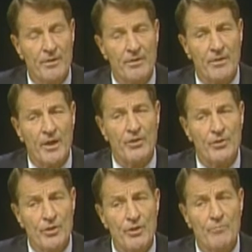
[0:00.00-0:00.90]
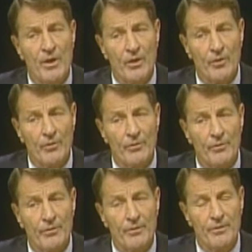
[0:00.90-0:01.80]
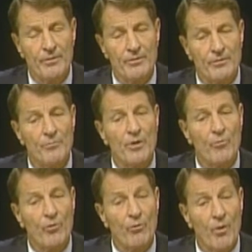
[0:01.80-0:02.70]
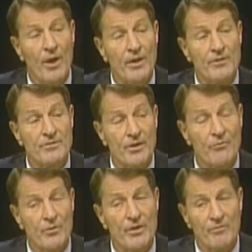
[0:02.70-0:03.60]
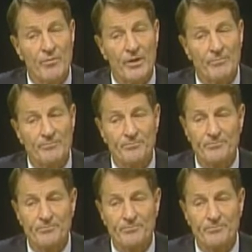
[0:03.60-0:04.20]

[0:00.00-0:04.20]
that ye may learn to be more wise than we have been.